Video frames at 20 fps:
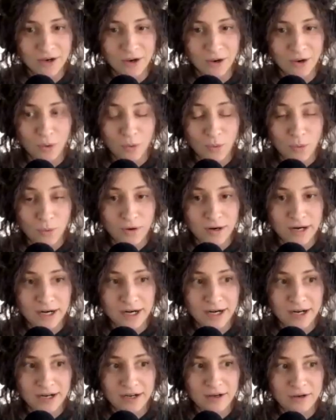
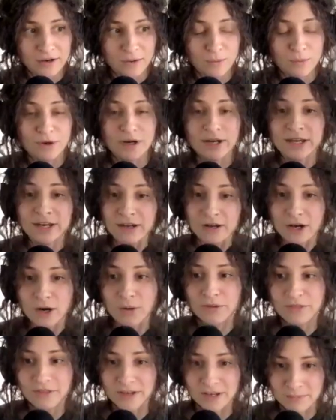Or we're going to go
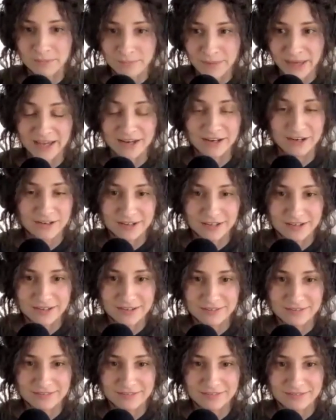with a
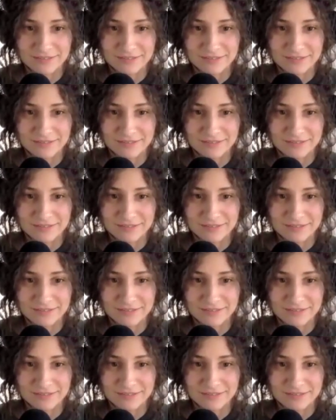competitor.